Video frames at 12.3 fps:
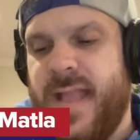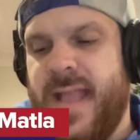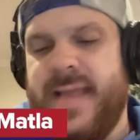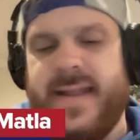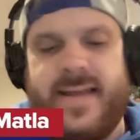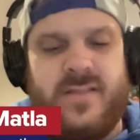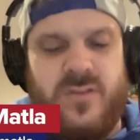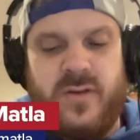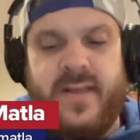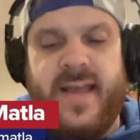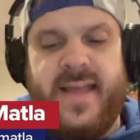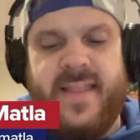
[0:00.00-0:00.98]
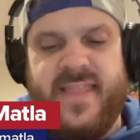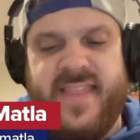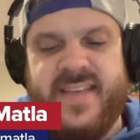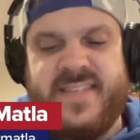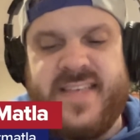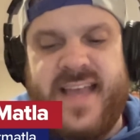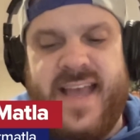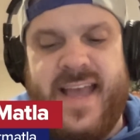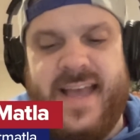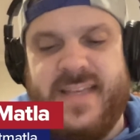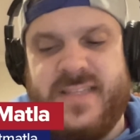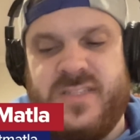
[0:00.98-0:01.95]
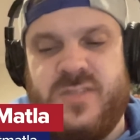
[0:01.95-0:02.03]
And I look at this
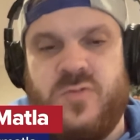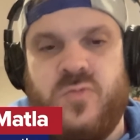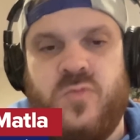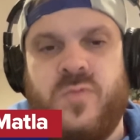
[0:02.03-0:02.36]
as